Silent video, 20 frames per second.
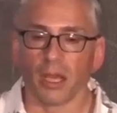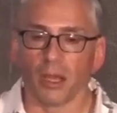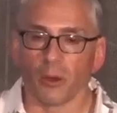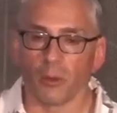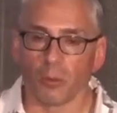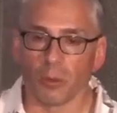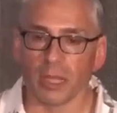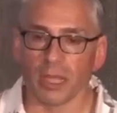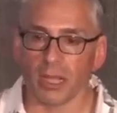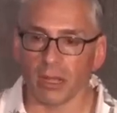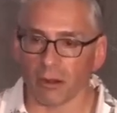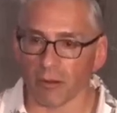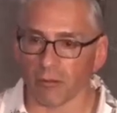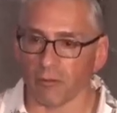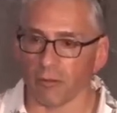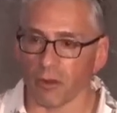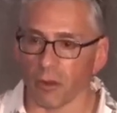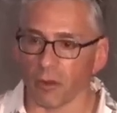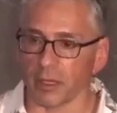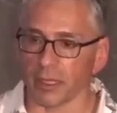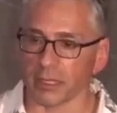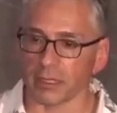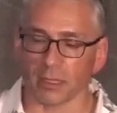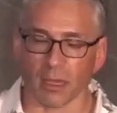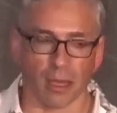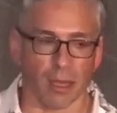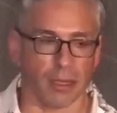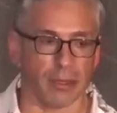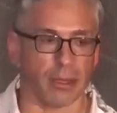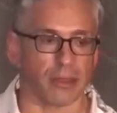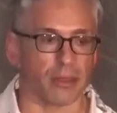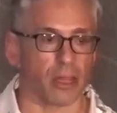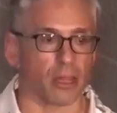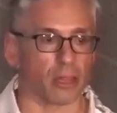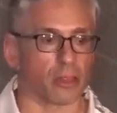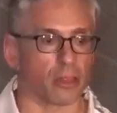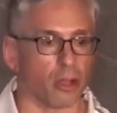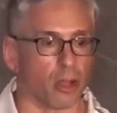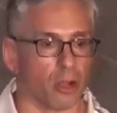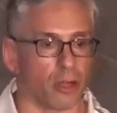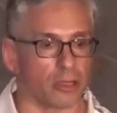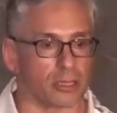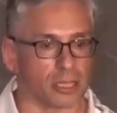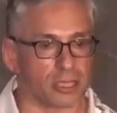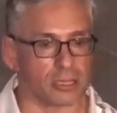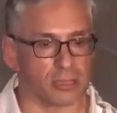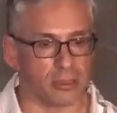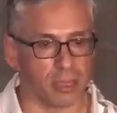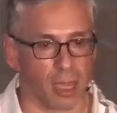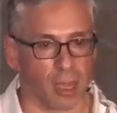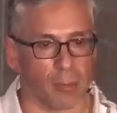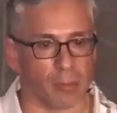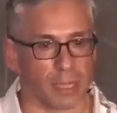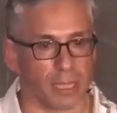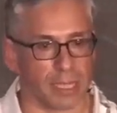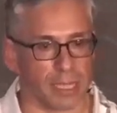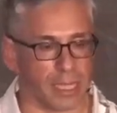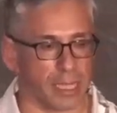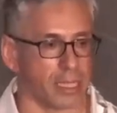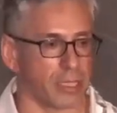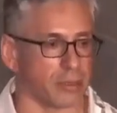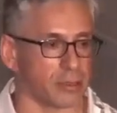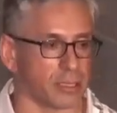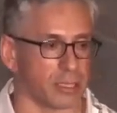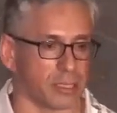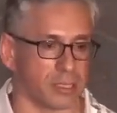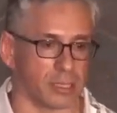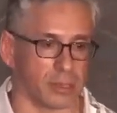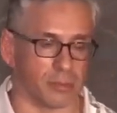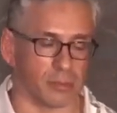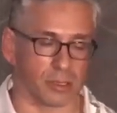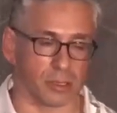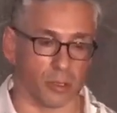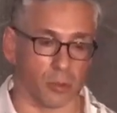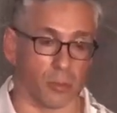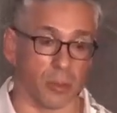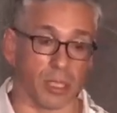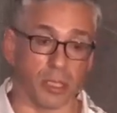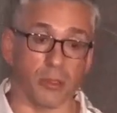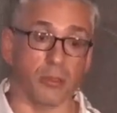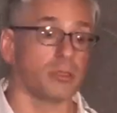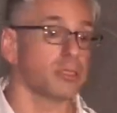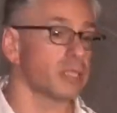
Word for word: We are focused on the largest dominant ecosystem. So we use